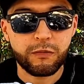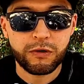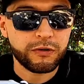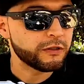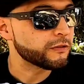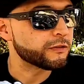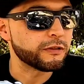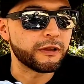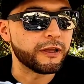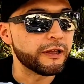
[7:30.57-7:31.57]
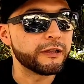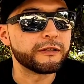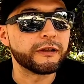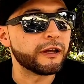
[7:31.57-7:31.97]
wore these to the end.